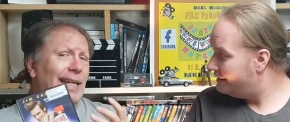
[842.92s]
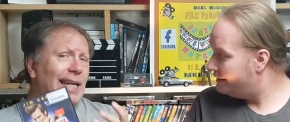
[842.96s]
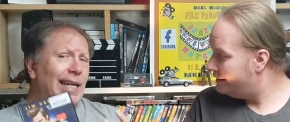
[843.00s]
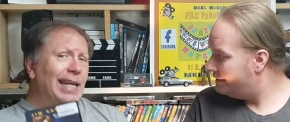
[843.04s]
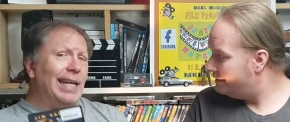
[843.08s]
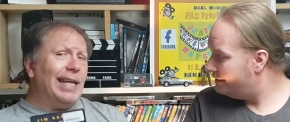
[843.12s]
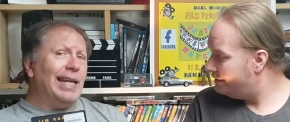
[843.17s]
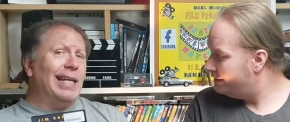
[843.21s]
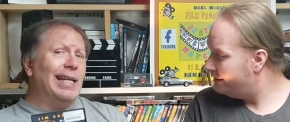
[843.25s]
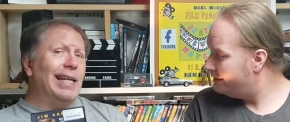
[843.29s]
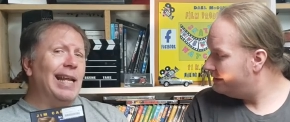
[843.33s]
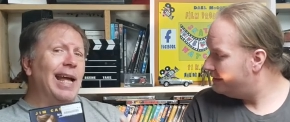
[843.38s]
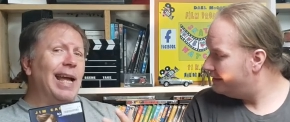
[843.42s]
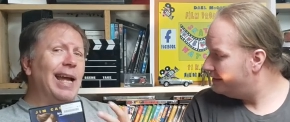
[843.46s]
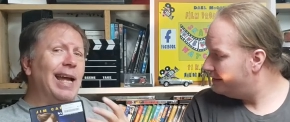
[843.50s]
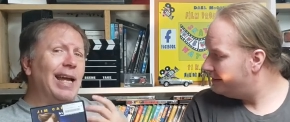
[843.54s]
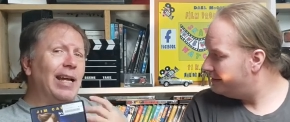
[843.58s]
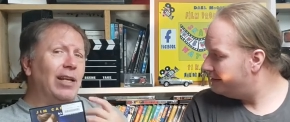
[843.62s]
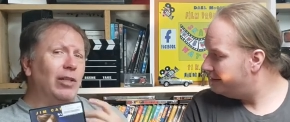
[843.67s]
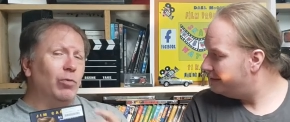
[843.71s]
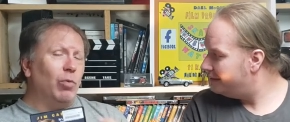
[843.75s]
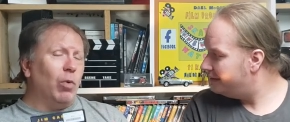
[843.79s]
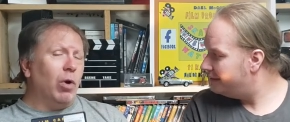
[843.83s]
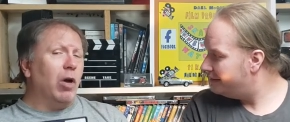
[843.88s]
Speaker 1: 10
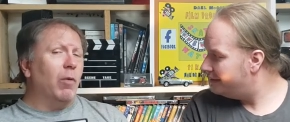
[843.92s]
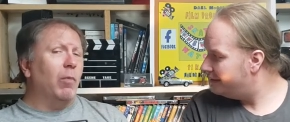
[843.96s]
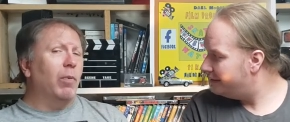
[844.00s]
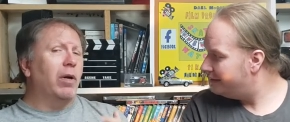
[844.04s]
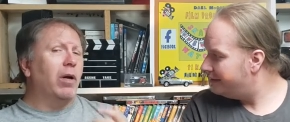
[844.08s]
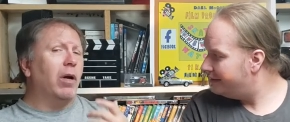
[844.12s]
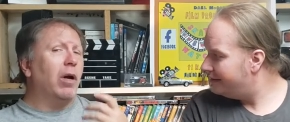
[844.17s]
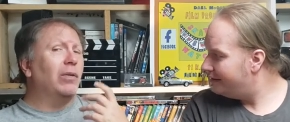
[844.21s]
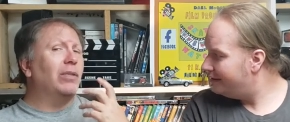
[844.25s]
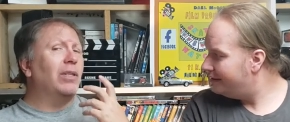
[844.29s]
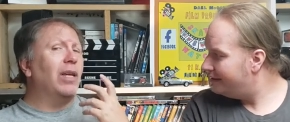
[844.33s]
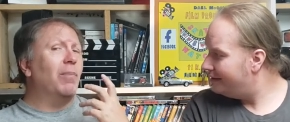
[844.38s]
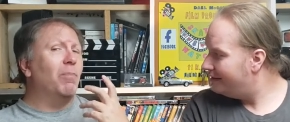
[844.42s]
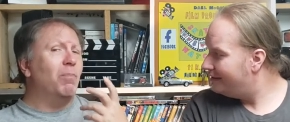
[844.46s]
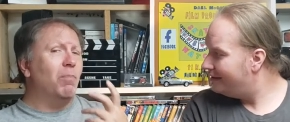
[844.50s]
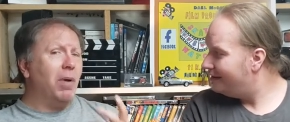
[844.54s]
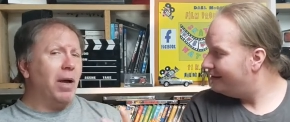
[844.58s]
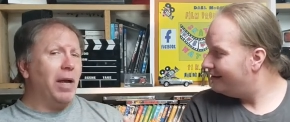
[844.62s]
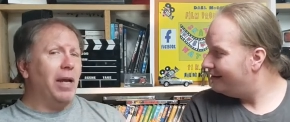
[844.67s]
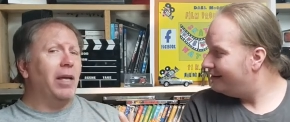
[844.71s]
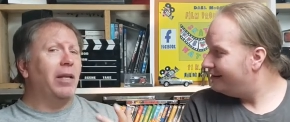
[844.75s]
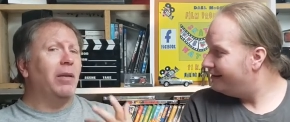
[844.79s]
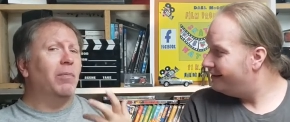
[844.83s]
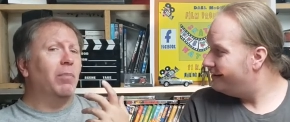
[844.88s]
as well because it
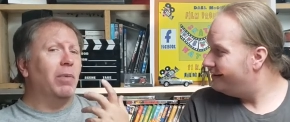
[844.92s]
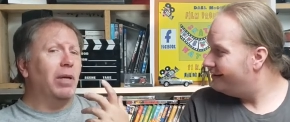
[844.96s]
made